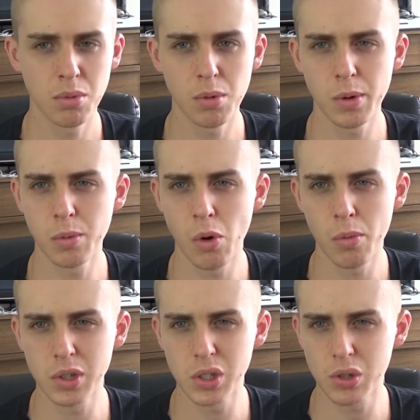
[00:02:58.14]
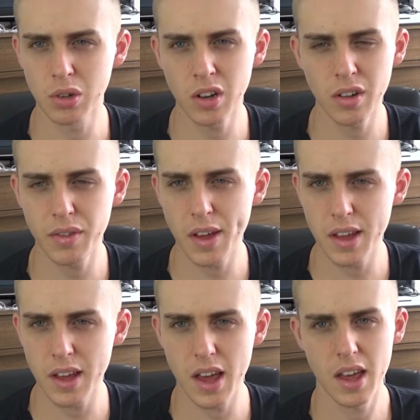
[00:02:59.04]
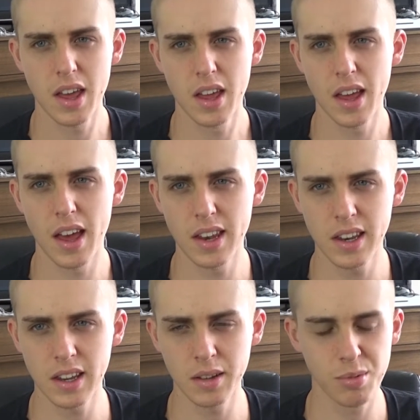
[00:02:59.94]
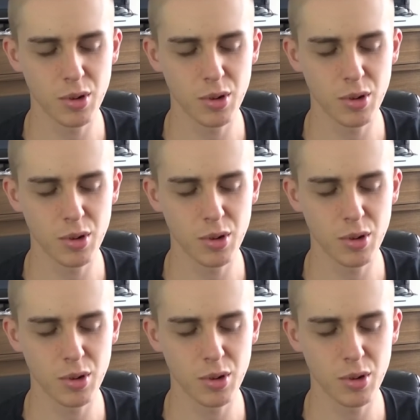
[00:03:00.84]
won't be strong enough at editing